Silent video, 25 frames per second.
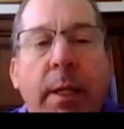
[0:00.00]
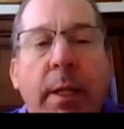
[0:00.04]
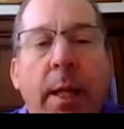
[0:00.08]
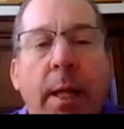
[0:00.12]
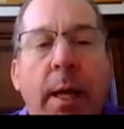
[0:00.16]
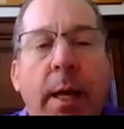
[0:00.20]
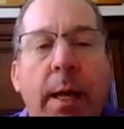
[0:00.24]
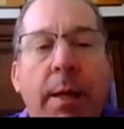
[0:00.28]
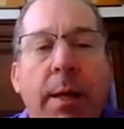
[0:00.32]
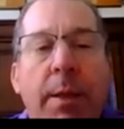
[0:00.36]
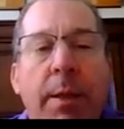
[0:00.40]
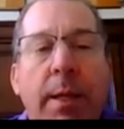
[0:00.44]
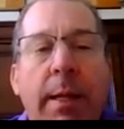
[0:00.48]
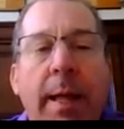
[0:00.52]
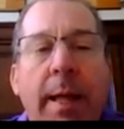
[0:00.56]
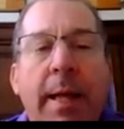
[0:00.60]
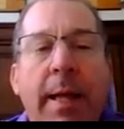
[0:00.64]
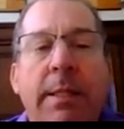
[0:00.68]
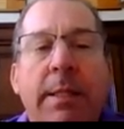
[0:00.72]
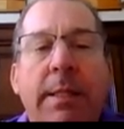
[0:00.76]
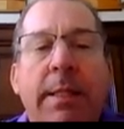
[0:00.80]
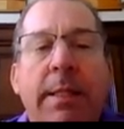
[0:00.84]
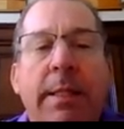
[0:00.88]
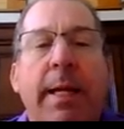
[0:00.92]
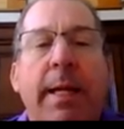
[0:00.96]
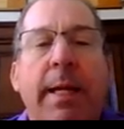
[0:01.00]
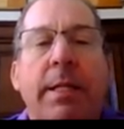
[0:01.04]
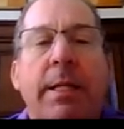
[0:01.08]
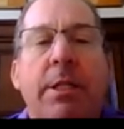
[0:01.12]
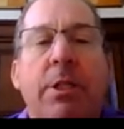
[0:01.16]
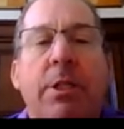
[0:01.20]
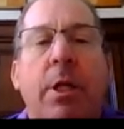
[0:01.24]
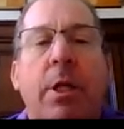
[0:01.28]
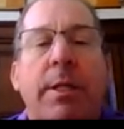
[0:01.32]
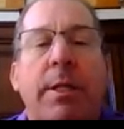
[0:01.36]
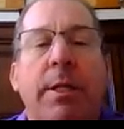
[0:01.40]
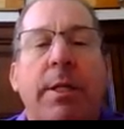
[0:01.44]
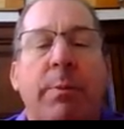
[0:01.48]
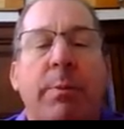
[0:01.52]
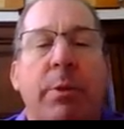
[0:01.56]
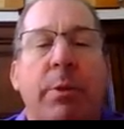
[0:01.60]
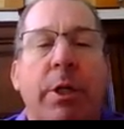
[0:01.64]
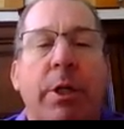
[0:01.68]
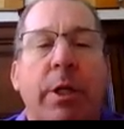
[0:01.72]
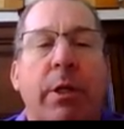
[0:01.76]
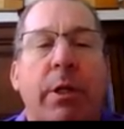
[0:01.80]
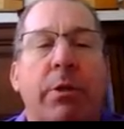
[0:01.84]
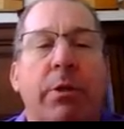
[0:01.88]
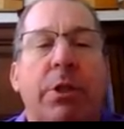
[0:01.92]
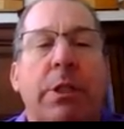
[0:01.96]
The last case on this
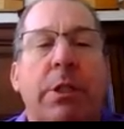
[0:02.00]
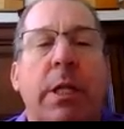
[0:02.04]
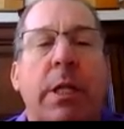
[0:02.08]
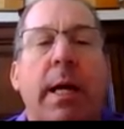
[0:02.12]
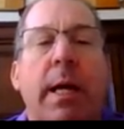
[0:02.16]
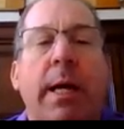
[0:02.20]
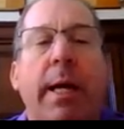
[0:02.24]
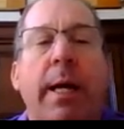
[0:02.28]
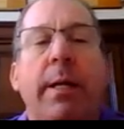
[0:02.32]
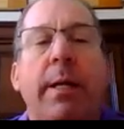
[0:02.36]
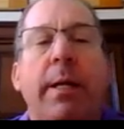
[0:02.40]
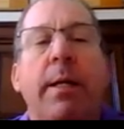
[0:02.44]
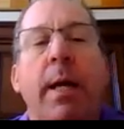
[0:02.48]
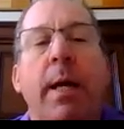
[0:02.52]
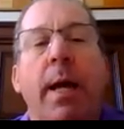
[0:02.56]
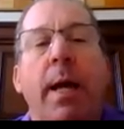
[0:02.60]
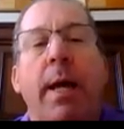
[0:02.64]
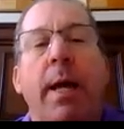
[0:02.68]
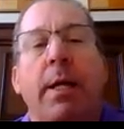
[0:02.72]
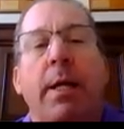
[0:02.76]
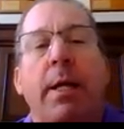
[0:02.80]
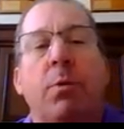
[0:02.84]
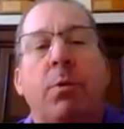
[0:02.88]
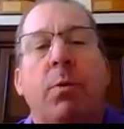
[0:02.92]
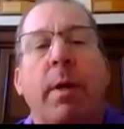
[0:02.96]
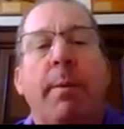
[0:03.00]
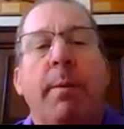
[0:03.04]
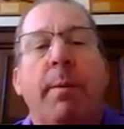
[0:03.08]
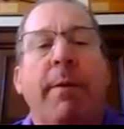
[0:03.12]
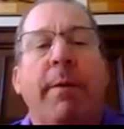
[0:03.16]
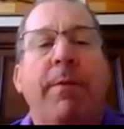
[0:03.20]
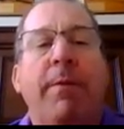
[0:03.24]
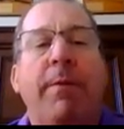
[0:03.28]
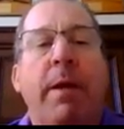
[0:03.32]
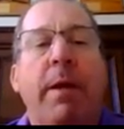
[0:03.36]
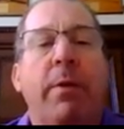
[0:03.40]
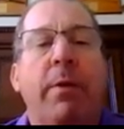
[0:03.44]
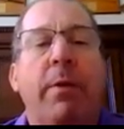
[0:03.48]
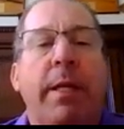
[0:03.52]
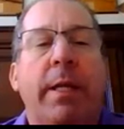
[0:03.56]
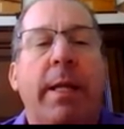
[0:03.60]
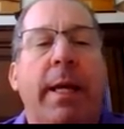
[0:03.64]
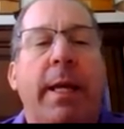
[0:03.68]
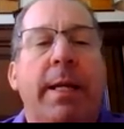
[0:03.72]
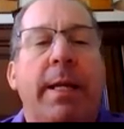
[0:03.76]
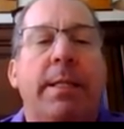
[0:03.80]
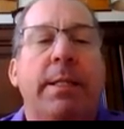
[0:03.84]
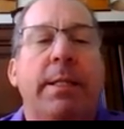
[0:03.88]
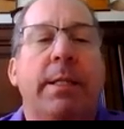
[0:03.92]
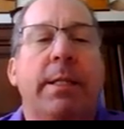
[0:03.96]
particular slide is one of my favorite
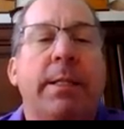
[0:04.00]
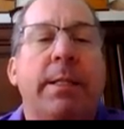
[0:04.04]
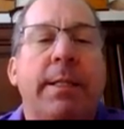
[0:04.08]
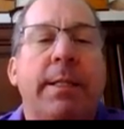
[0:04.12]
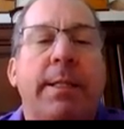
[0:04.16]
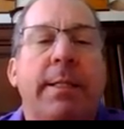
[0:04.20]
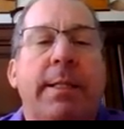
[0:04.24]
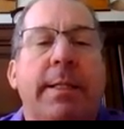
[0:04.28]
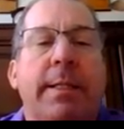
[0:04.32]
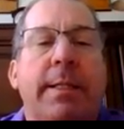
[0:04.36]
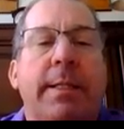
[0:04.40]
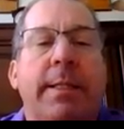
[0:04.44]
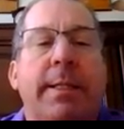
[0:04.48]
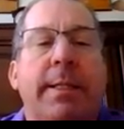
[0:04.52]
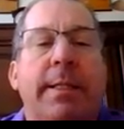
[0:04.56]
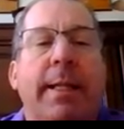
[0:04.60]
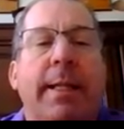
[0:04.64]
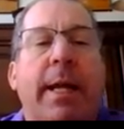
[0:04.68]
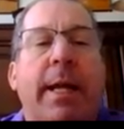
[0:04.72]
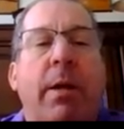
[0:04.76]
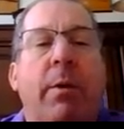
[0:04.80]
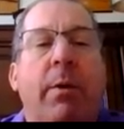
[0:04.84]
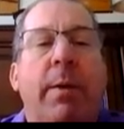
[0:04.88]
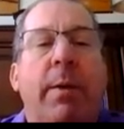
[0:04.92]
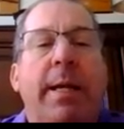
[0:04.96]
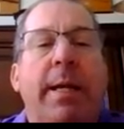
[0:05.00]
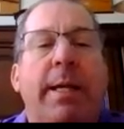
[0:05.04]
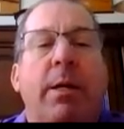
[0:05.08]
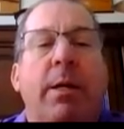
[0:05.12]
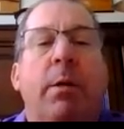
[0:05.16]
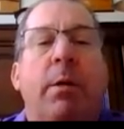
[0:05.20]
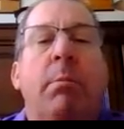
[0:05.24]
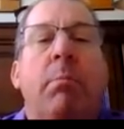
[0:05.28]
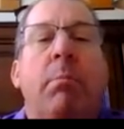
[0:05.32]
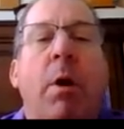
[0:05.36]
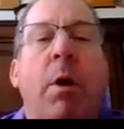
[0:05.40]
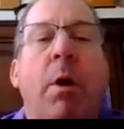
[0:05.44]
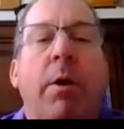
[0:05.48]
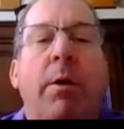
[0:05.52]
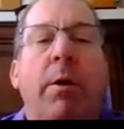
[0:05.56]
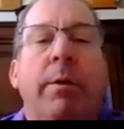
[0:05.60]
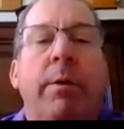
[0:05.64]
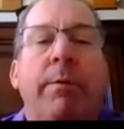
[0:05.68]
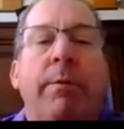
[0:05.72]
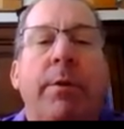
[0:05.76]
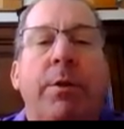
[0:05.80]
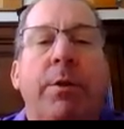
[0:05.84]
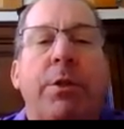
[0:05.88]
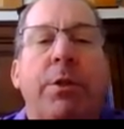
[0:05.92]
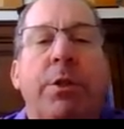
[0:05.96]
cases. This is the Gary Gill
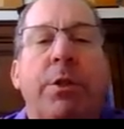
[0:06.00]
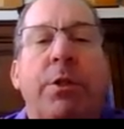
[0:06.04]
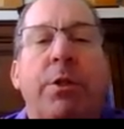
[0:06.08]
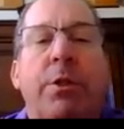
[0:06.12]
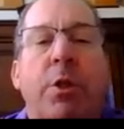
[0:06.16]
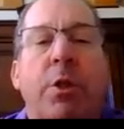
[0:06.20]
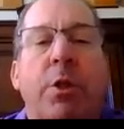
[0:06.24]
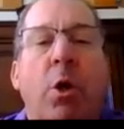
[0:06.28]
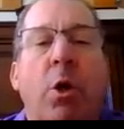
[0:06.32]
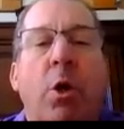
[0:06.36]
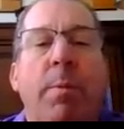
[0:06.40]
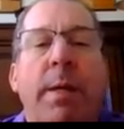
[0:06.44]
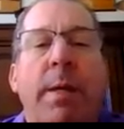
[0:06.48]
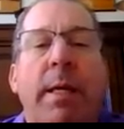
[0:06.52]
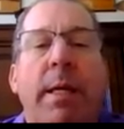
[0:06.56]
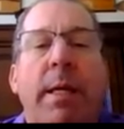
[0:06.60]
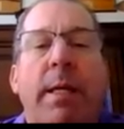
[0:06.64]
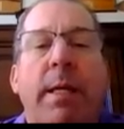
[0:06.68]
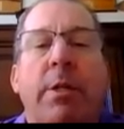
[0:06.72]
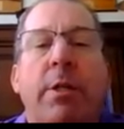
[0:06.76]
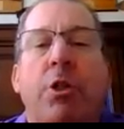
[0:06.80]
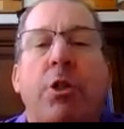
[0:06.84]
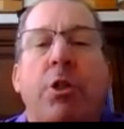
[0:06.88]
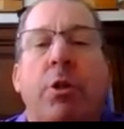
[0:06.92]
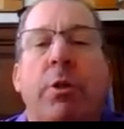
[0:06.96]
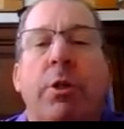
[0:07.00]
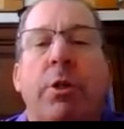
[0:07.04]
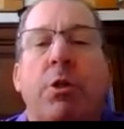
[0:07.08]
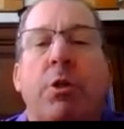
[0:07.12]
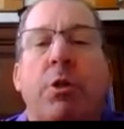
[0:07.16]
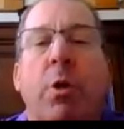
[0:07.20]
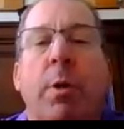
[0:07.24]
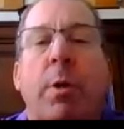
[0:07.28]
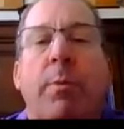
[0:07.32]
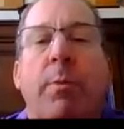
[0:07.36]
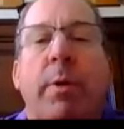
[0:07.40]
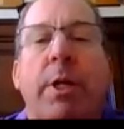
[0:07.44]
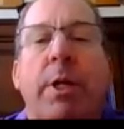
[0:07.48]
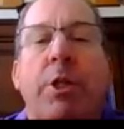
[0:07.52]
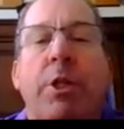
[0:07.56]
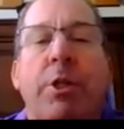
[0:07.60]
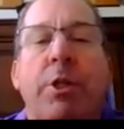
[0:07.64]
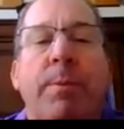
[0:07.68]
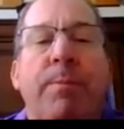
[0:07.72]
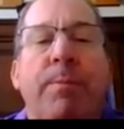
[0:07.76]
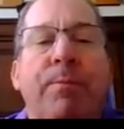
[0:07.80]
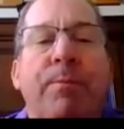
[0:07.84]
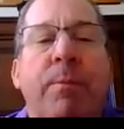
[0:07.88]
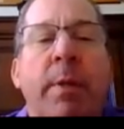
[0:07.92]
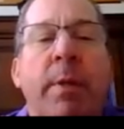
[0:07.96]
Martin versus OBE Insurance
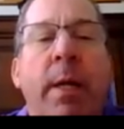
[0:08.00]
Corporation.